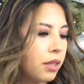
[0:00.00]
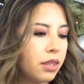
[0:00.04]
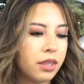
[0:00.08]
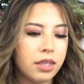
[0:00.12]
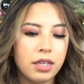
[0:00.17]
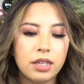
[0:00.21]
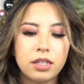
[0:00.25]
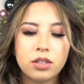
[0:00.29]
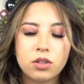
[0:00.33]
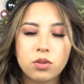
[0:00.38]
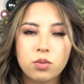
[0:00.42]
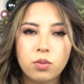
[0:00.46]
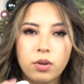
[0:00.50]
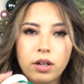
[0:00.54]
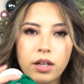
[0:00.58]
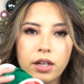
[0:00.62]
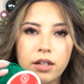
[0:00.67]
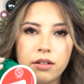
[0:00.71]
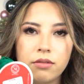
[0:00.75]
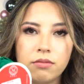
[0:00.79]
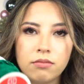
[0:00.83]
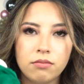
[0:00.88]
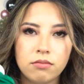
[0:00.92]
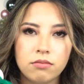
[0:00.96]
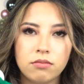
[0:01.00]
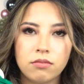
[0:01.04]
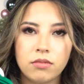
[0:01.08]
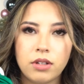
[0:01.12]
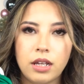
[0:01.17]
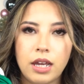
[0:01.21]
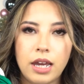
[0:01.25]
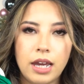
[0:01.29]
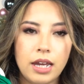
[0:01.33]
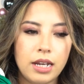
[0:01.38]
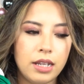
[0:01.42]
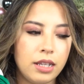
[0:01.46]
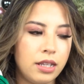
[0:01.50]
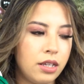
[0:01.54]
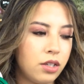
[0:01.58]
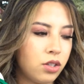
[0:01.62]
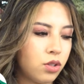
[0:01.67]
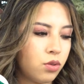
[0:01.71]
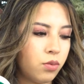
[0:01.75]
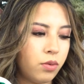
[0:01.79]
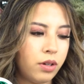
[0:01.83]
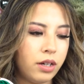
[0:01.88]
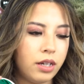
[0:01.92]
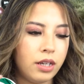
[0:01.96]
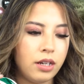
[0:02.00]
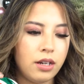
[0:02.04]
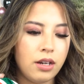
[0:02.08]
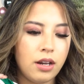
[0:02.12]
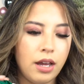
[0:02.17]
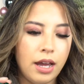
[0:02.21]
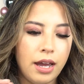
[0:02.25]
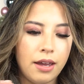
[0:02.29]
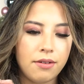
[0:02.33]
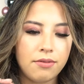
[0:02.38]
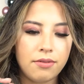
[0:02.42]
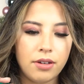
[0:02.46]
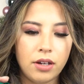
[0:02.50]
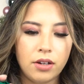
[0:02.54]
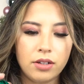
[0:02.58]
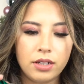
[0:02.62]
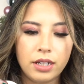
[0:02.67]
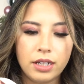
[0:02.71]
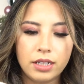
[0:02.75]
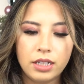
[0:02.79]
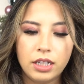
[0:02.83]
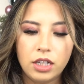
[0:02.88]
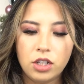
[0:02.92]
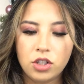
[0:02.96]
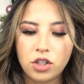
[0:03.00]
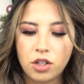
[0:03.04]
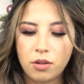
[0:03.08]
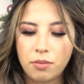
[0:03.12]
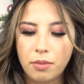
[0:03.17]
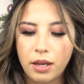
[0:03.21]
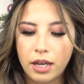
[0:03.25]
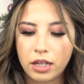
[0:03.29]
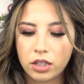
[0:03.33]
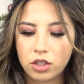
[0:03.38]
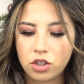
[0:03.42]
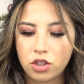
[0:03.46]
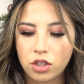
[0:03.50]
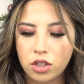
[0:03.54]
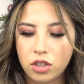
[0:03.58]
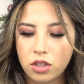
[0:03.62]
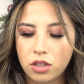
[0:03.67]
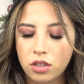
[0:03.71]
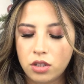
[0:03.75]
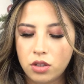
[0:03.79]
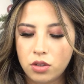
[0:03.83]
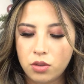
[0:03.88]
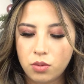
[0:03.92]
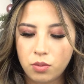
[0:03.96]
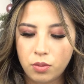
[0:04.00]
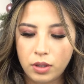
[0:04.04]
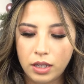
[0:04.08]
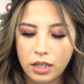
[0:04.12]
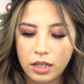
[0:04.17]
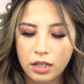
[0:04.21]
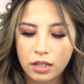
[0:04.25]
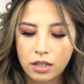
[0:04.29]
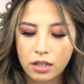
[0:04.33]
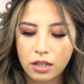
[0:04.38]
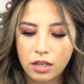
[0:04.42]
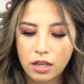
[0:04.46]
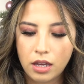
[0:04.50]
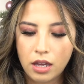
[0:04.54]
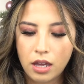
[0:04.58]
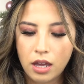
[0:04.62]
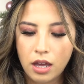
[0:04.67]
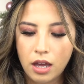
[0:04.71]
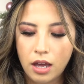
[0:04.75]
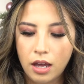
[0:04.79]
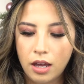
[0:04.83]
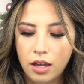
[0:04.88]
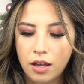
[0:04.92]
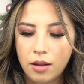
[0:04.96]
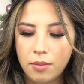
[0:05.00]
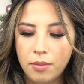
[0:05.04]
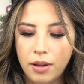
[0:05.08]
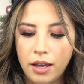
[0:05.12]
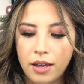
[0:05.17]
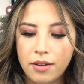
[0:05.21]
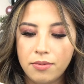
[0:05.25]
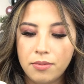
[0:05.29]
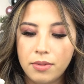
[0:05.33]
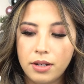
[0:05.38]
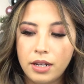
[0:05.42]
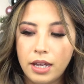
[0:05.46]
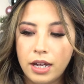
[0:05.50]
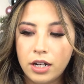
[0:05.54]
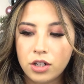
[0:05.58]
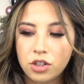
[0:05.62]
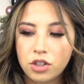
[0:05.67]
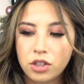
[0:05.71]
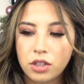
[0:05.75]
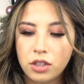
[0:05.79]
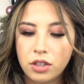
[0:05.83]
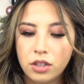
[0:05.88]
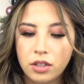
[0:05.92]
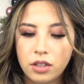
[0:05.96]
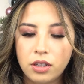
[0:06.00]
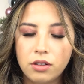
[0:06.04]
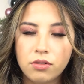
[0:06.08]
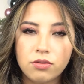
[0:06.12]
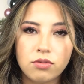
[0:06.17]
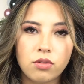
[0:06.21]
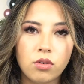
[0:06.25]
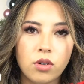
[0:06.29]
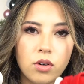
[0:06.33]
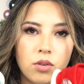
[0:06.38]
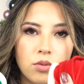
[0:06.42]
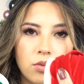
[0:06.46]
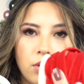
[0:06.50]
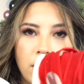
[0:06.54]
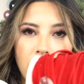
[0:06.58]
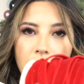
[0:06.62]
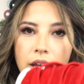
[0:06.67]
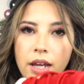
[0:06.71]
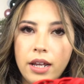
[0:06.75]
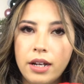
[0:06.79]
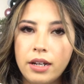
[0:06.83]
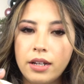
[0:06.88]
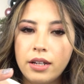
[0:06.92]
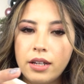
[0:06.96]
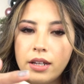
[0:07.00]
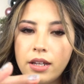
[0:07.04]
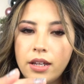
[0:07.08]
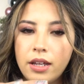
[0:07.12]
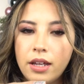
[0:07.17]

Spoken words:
this one and this one I found at TJ Maxx just this week. I've been actually looking for red